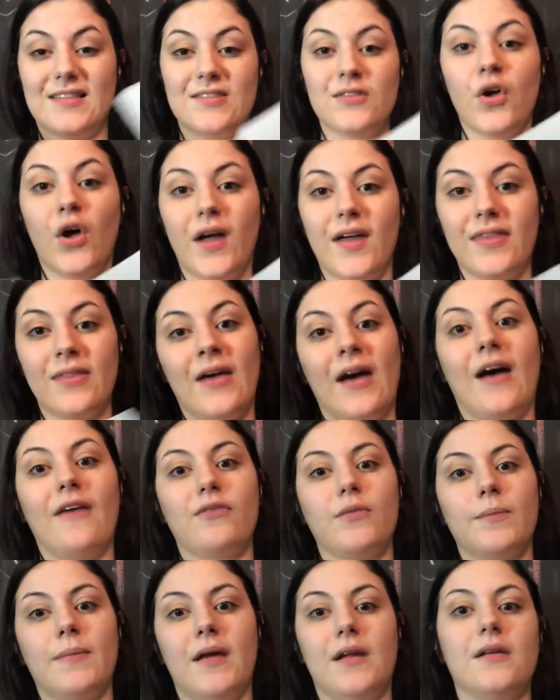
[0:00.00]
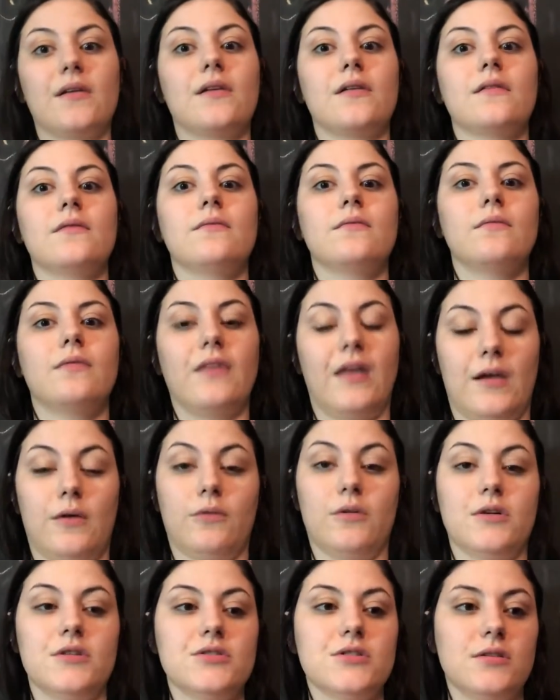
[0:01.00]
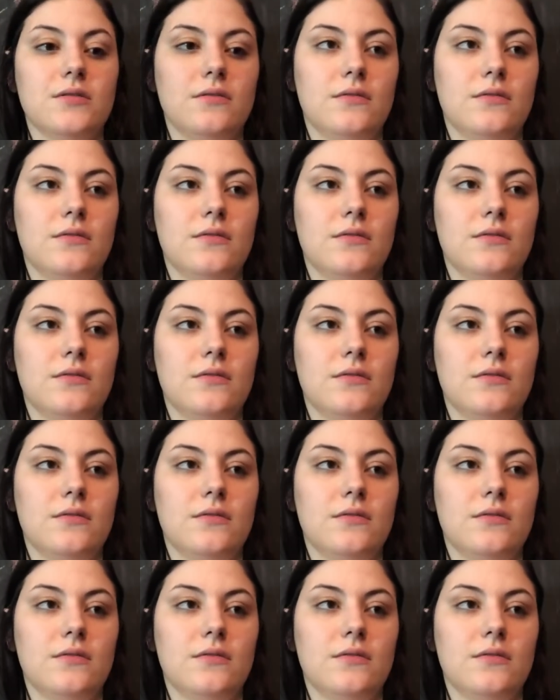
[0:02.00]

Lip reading: not in the alphabetic language.